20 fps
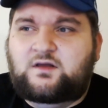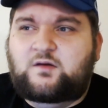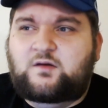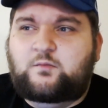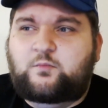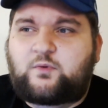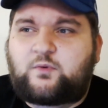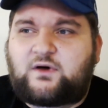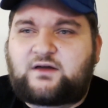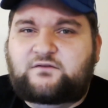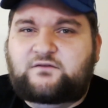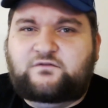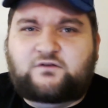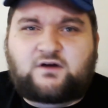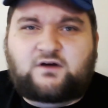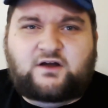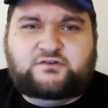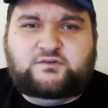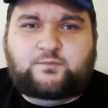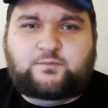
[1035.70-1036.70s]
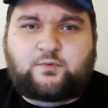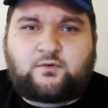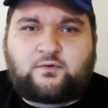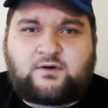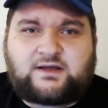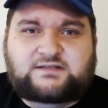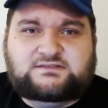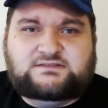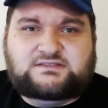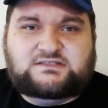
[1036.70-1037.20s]
But for 100
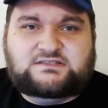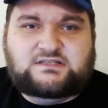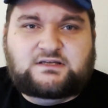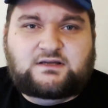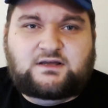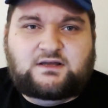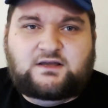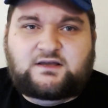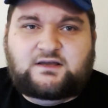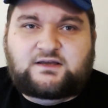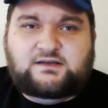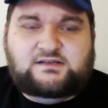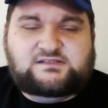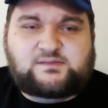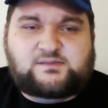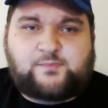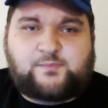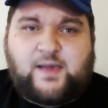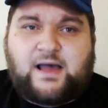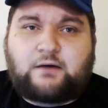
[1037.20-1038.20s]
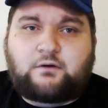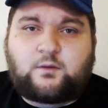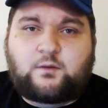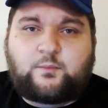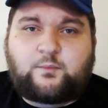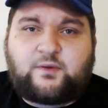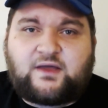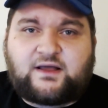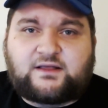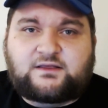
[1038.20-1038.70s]
points, he's a power
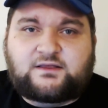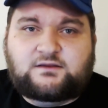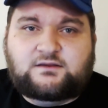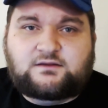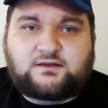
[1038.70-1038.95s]
pick.